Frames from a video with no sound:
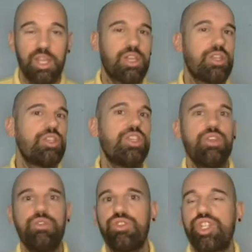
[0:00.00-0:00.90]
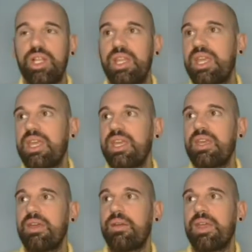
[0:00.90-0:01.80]

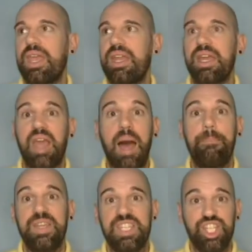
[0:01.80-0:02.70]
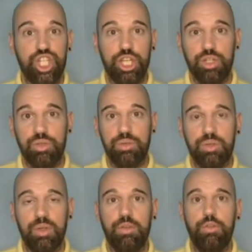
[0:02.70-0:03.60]
usually in a competition
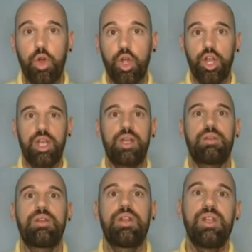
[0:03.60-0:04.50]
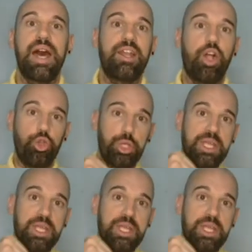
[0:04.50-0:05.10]
for not only